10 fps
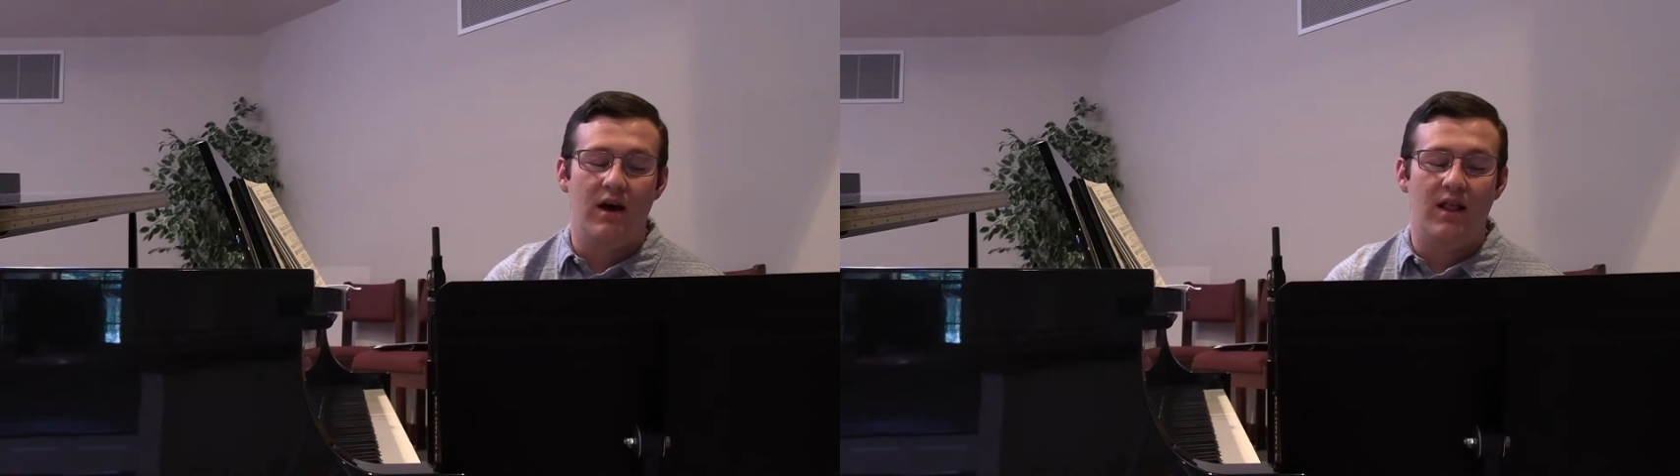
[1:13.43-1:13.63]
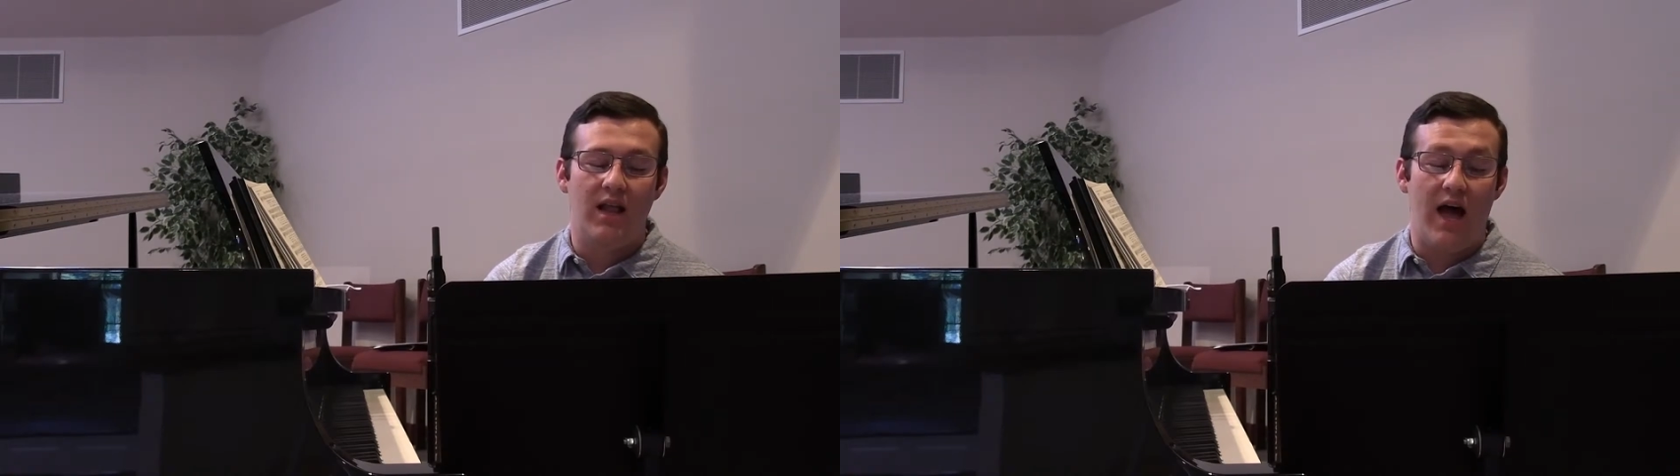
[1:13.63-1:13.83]

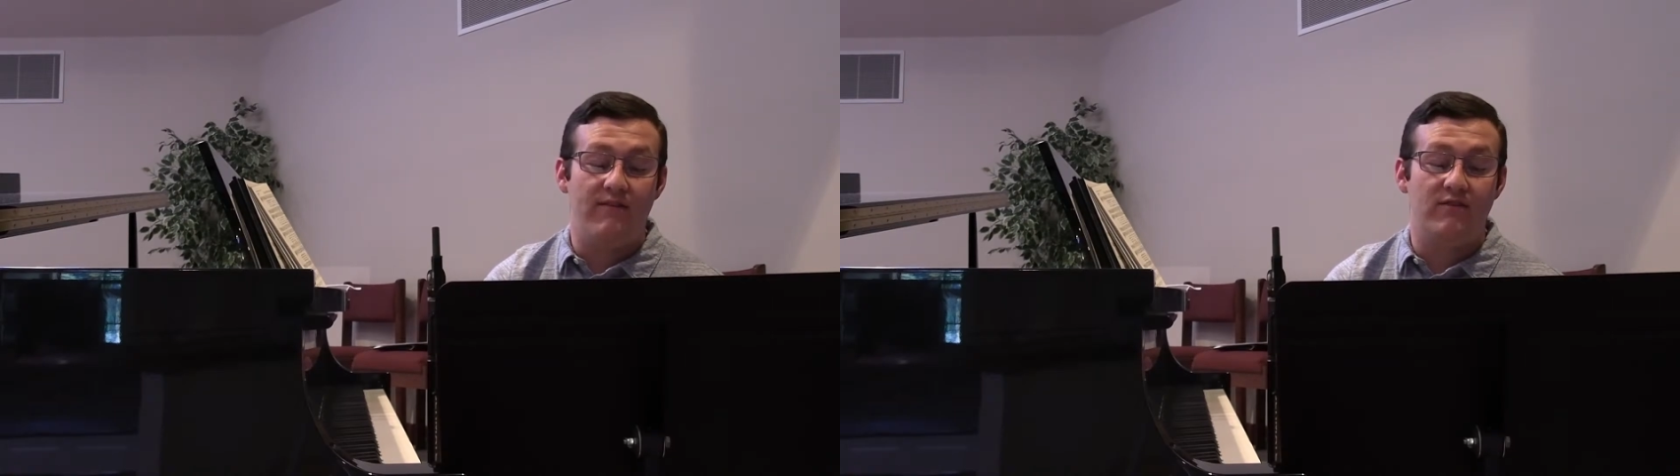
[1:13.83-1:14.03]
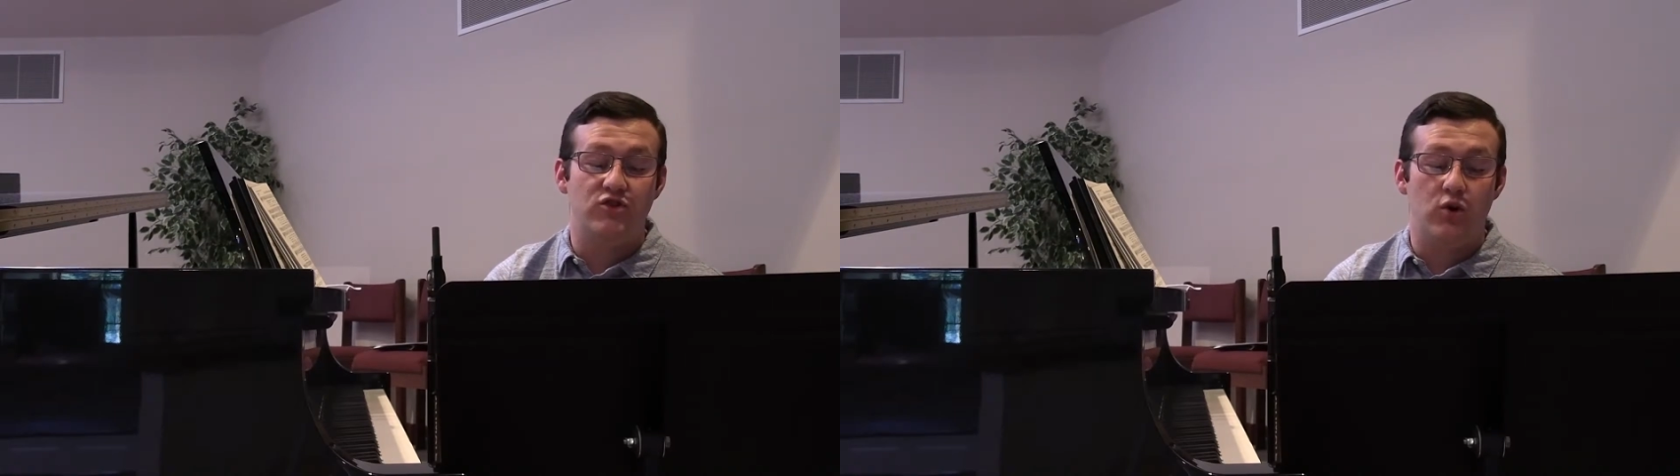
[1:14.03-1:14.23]
a
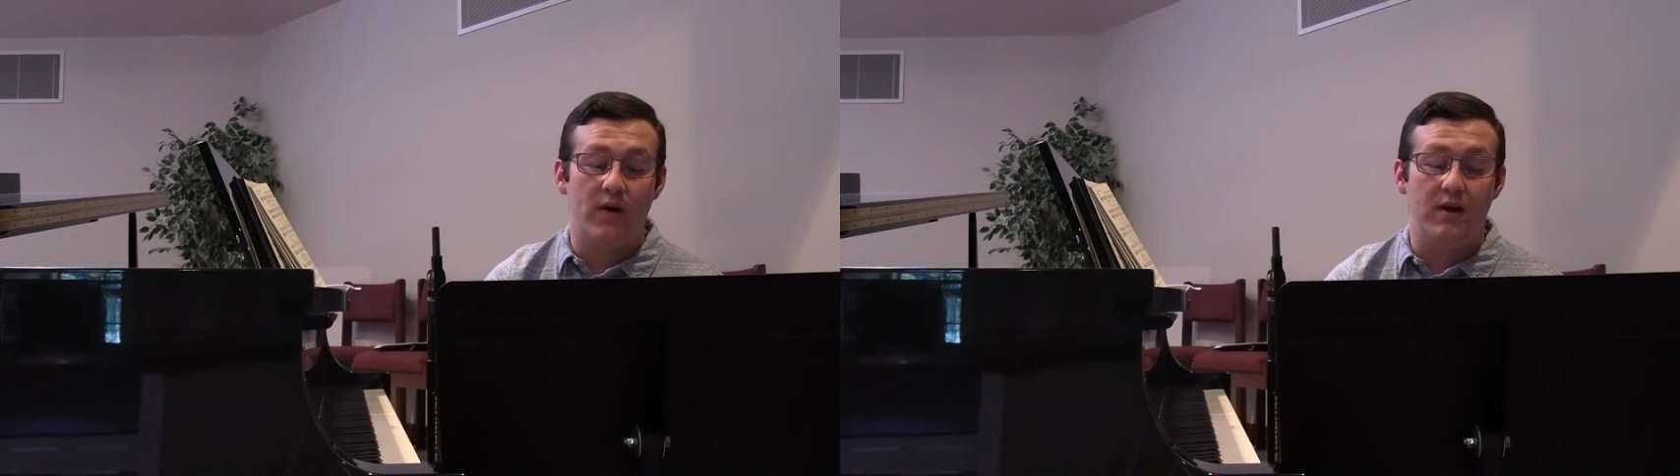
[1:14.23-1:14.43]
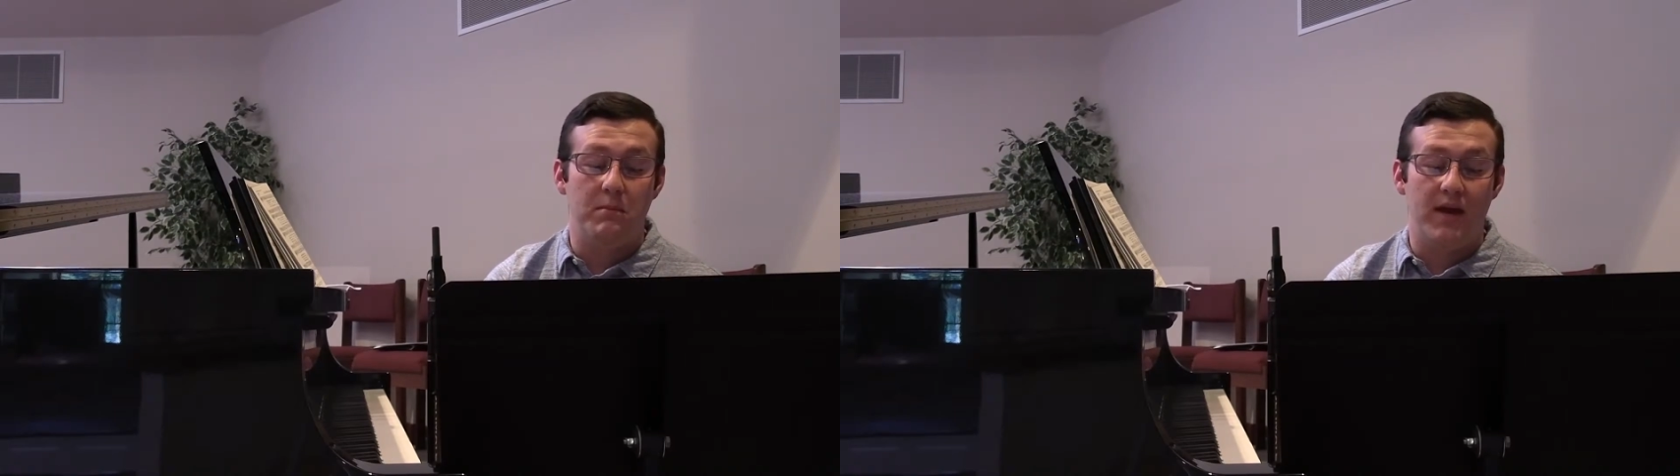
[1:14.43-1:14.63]
life of
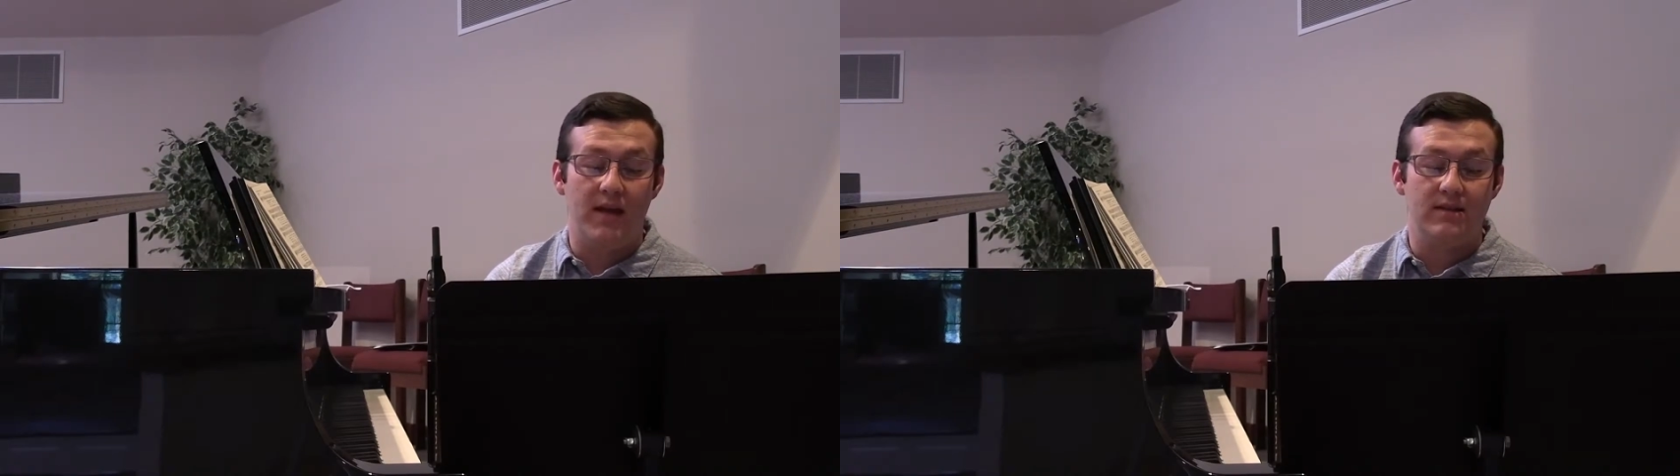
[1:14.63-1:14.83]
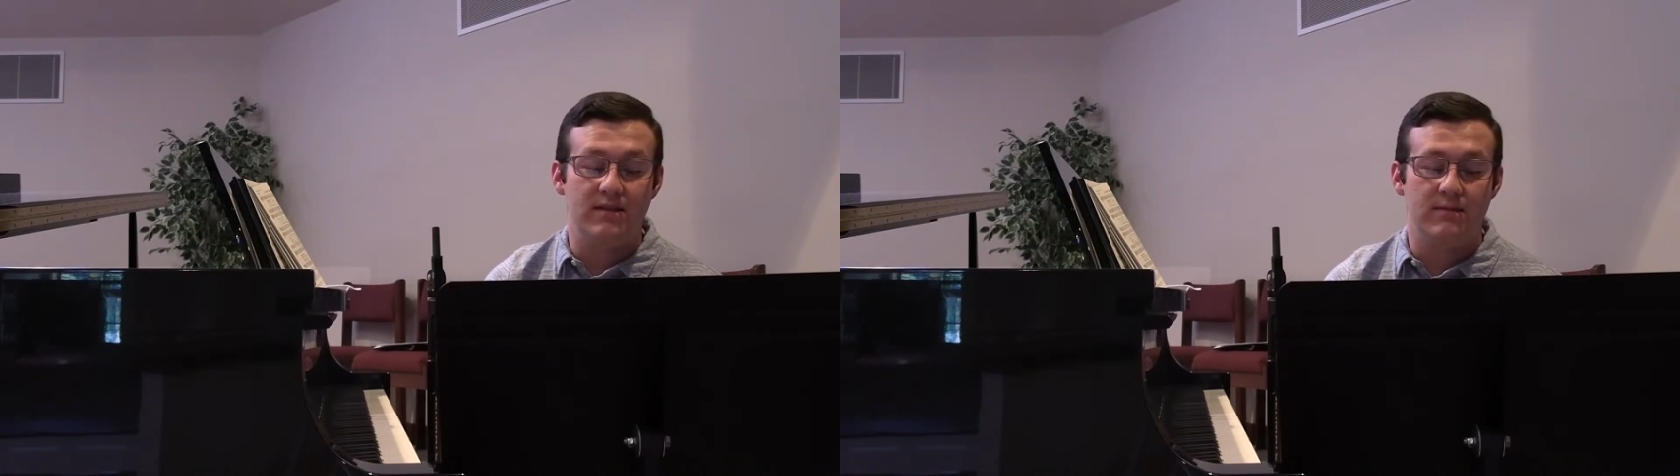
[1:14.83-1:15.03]
joy and
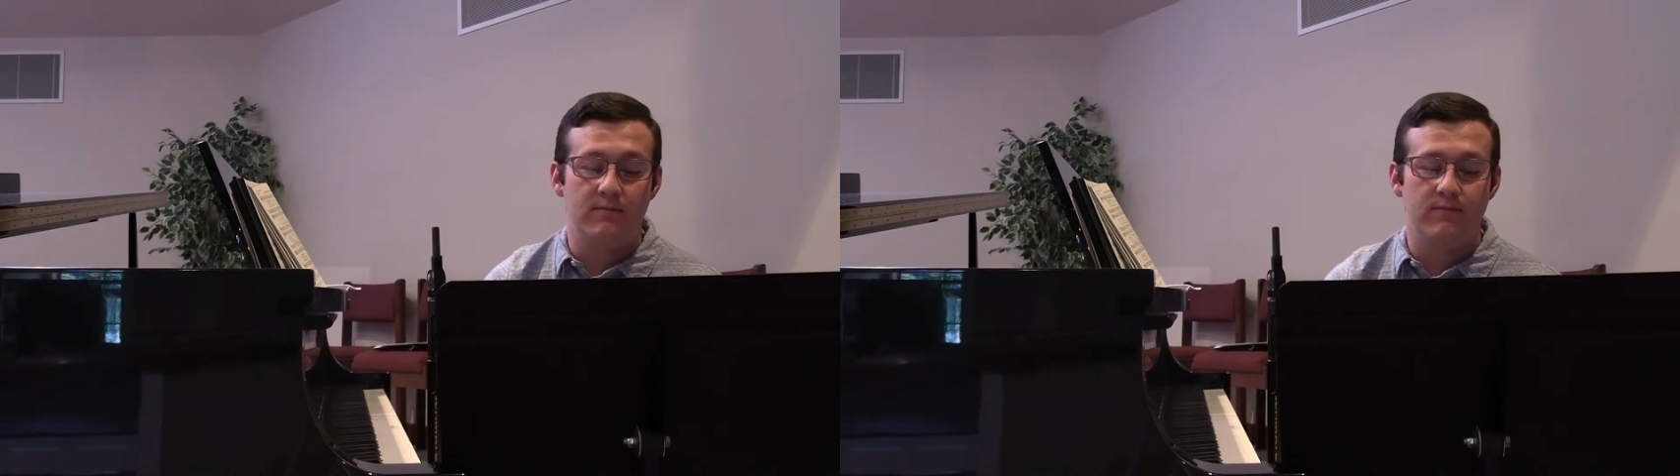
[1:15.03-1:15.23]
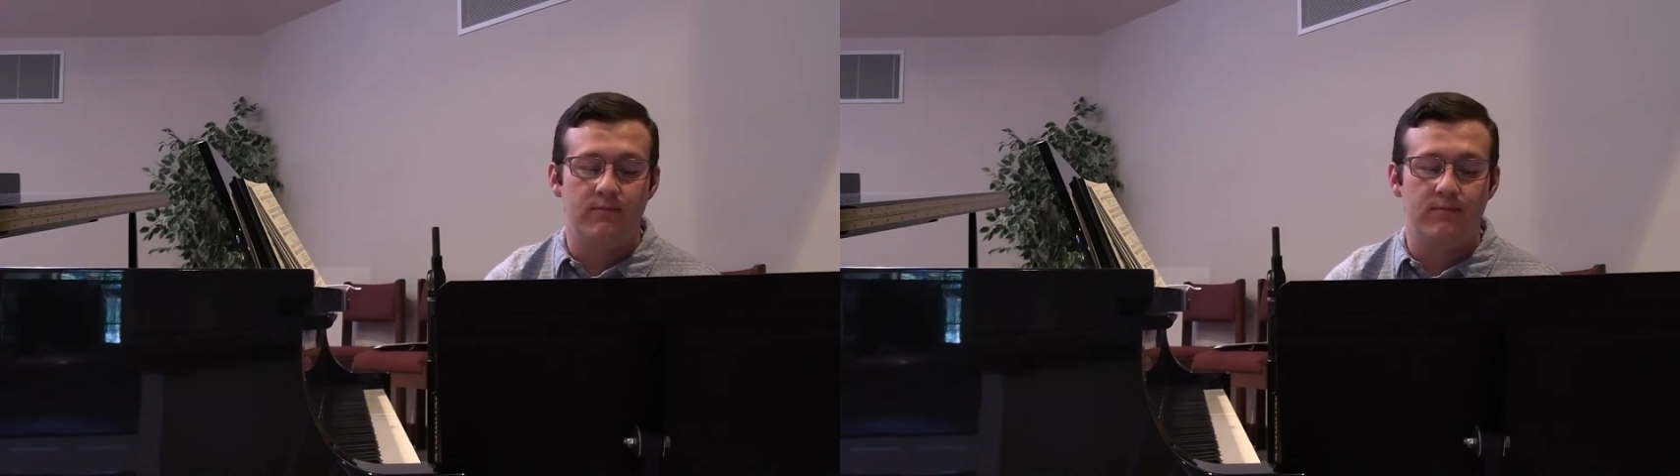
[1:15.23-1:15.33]
peace.